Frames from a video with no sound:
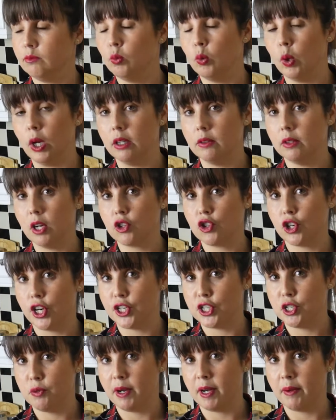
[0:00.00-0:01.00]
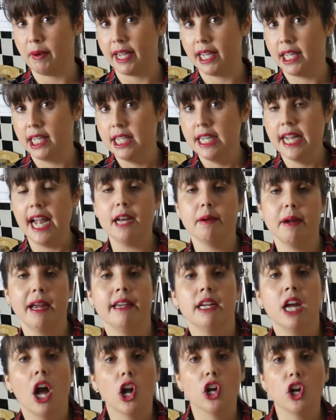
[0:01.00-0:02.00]
Well, I'll try to anyway.
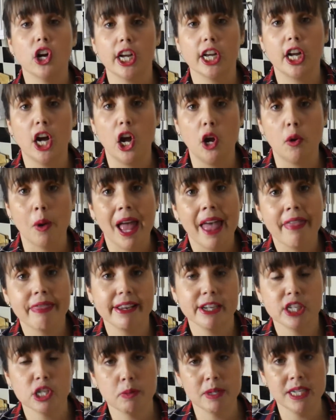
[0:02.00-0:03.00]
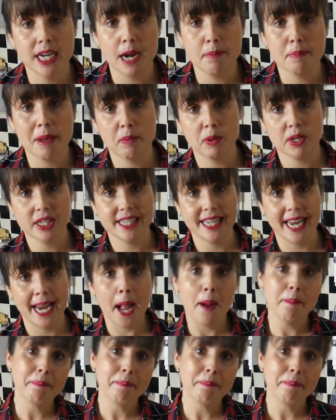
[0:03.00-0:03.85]
Anyway, gotta go. Things to be done, people to see.